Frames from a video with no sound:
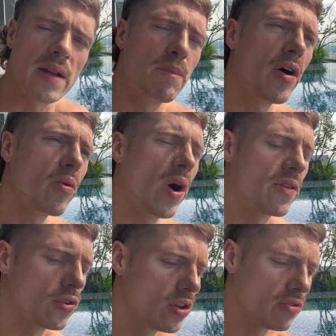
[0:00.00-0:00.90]
And by the way, if
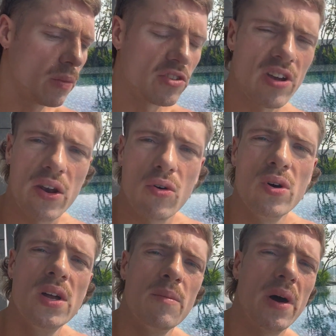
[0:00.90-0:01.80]
you're new to my channel,
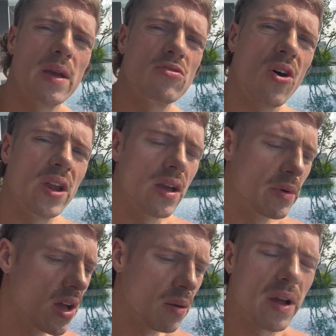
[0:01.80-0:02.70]
my name's Ollie. I'm a
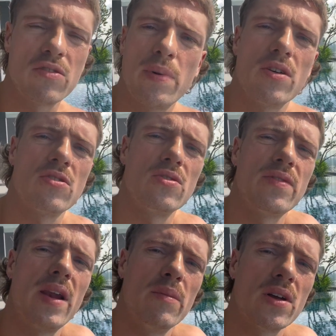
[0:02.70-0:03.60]
young men's personal
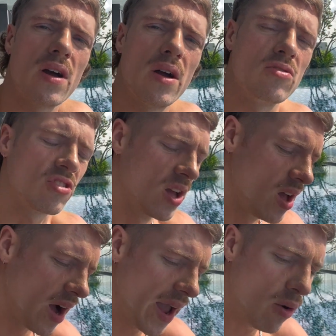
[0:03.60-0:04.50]
development coach.
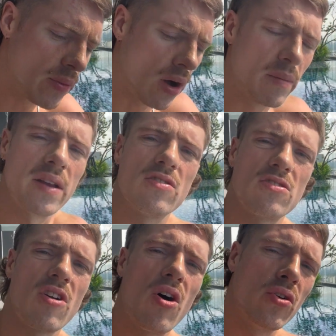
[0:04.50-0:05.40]
I help young men to
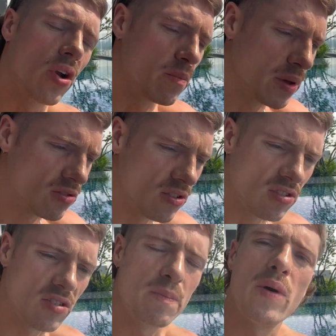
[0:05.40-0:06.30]
start online
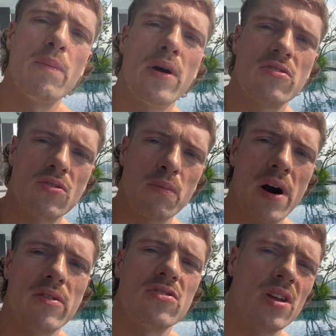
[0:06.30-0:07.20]
businesses, build personal
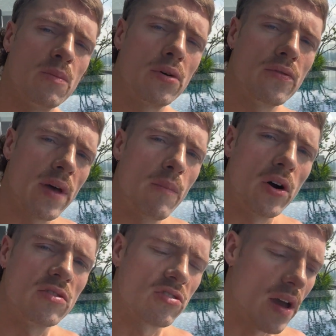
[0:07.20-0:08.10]
brands and improve their
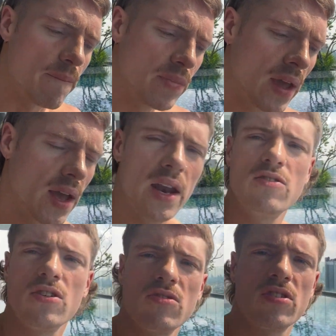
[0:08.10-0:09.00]
mindset. And as
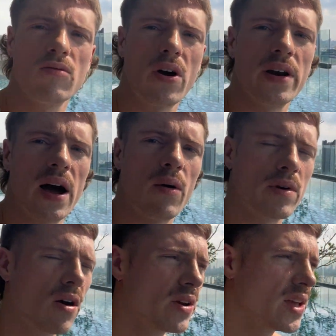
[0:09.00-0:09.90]
you can see right now, I'm
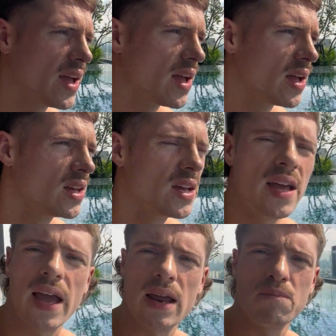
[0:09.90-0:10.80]
currently here
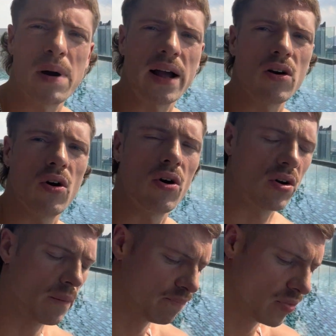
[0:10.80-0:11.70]
in Bangkok.
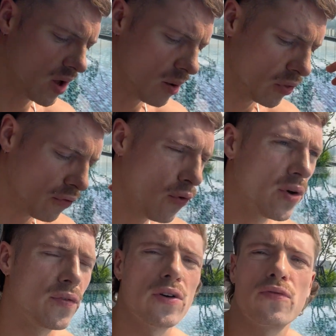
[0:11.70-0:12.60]
I'm on the
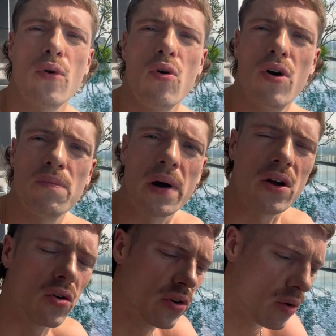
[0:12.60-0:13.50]
41st floor of my
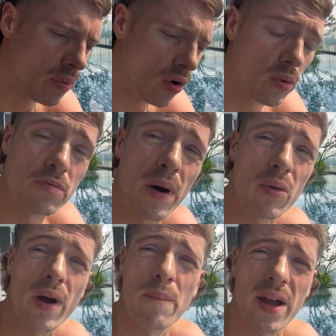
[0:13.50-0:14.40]
condo block, which by the
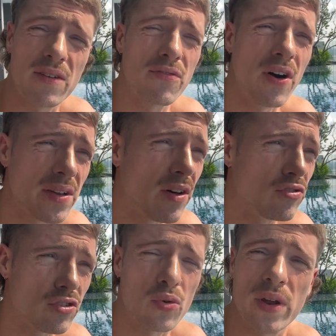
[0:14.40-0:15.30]
way, I'm paying
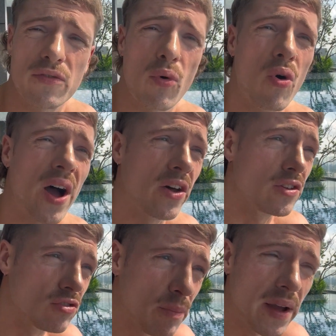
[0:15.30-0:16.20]
500 quid for. And I
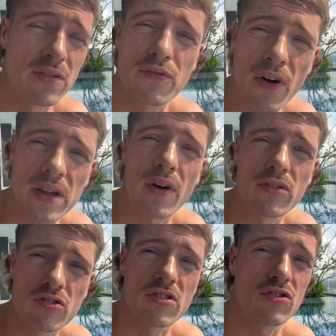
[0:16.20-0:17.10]
used to pay
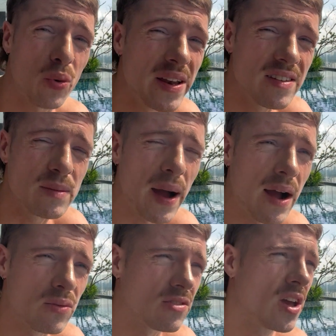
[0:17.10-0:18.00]
520
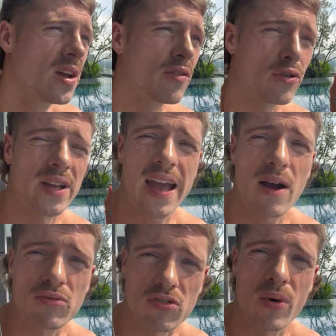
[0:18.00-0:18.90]
pounds for a
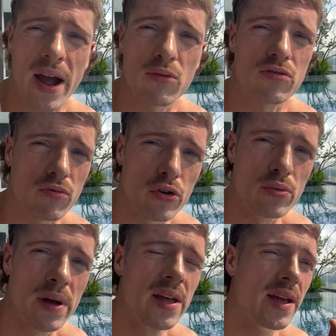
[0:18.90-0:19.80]
council house
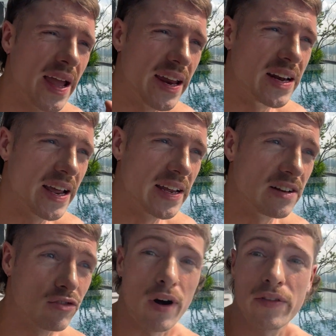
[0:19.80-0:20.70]
room in
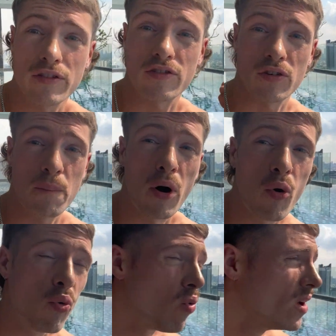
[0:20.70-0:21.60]
Leeds, right? This is a
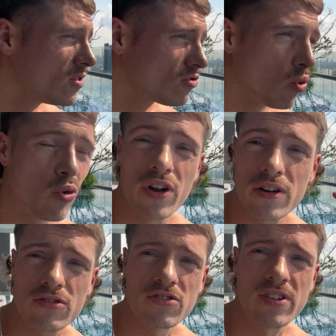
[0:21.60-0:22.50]
pool, sauna,
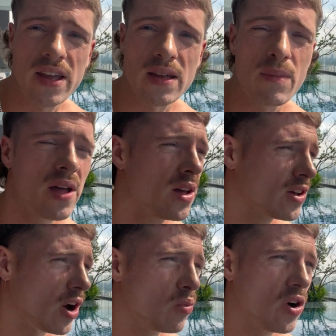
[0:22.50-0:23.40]
steam,
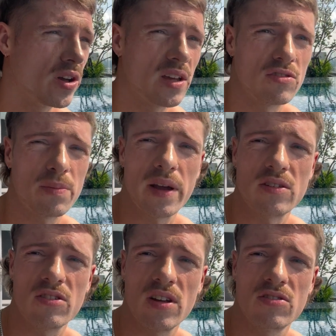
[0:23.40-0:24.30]
co-working
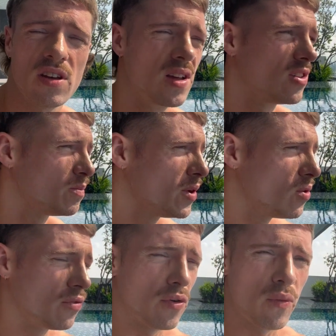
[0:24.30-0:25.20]
spaces,
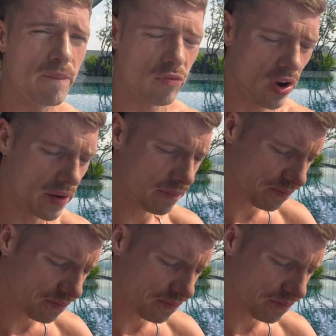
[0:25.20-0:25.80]
beautiful, right?